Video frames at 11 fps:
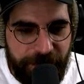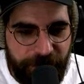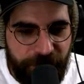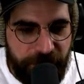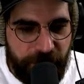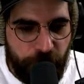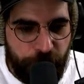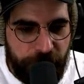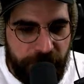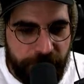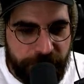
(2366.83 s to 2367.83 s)
VO
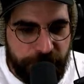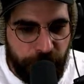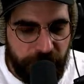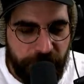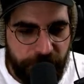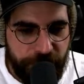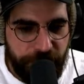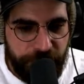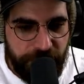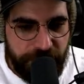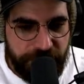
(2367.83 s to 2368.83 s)
Memes, welcome to
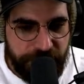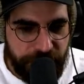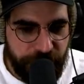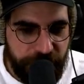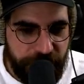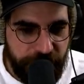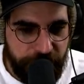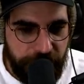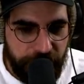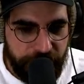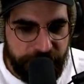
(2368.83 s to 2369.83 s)
that stream.
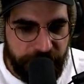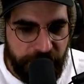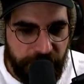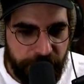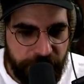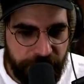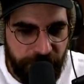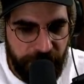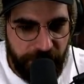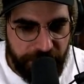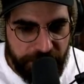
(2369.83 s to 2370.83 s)
How is it gaming today,
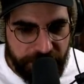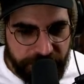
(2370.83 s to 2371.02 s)
ladies and